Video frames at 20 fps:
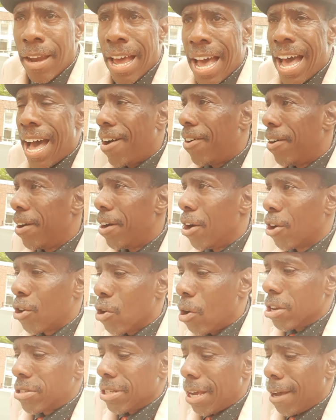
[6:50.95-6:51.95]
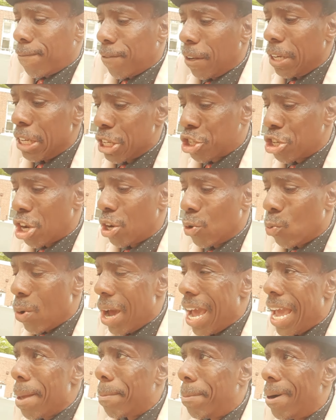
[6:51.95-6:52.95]
now, of course, I feel a certain
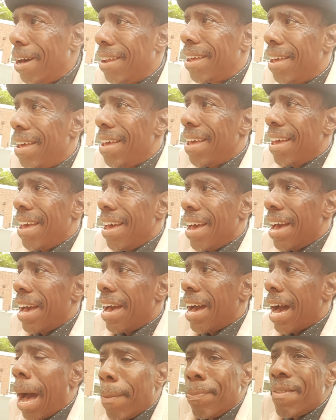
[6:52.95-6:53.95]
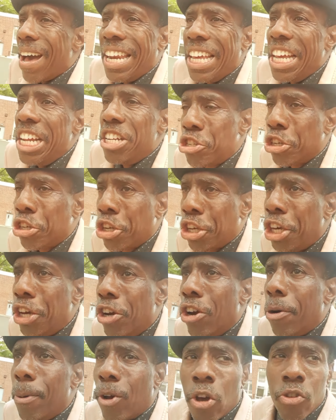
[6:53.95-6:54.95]
way, but I'm not
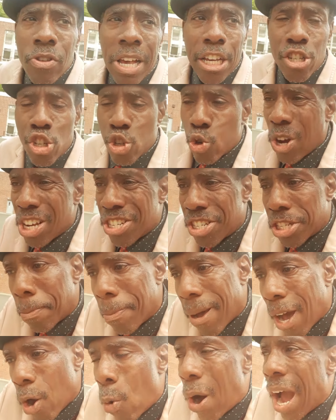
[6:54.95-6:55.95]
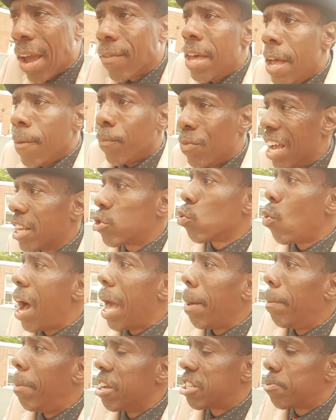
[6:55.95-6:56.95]
insecure because I trust my wife. That's
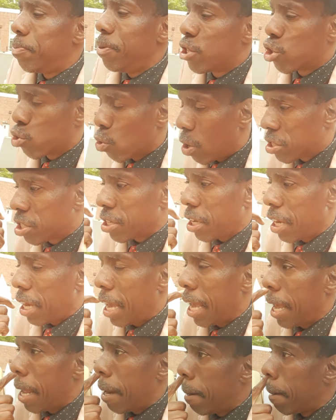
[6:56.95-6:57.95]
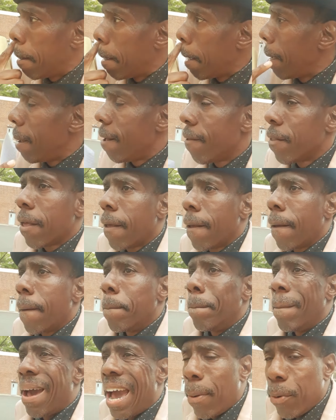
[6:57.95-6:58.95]
why I must be trust in
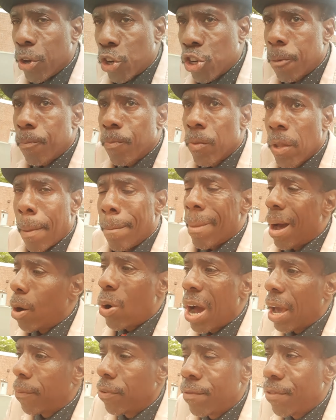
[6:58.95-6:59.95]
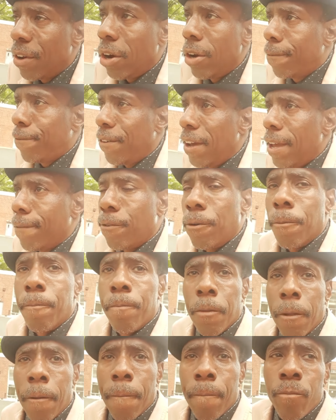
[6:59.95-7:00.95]
marriage. My wife is very faithful.
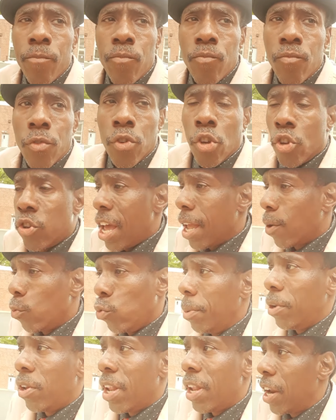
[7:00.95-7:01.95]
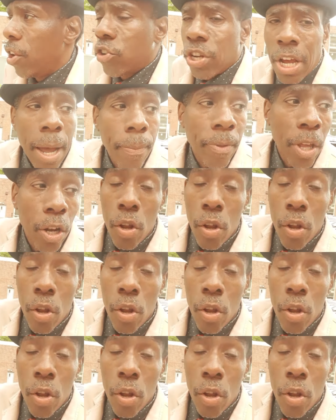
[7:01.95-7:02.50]
It's like women, a lot of time they